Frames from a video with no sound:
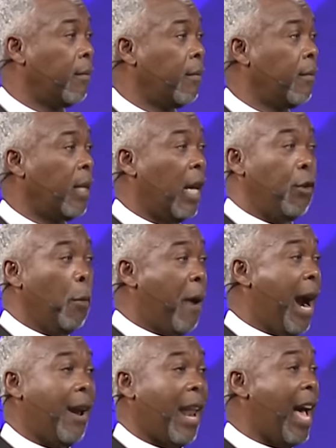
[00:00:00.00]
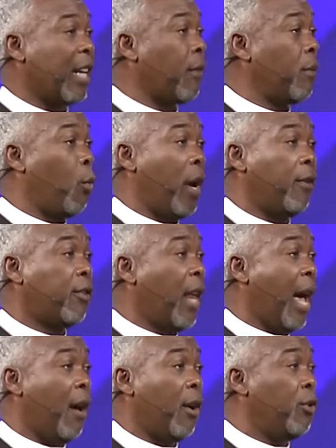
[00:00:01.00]
If you're paralyzed from the waist
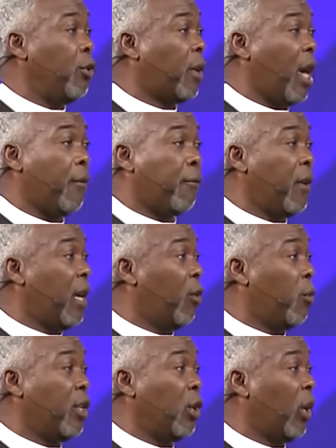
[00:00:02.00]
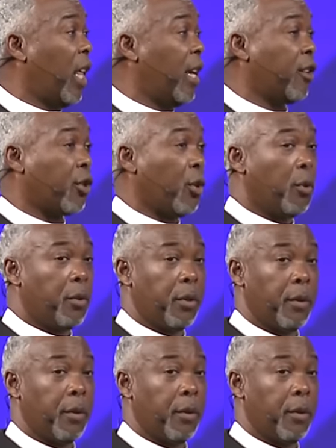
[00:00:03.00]
down and you can't feel when your leg is hurt,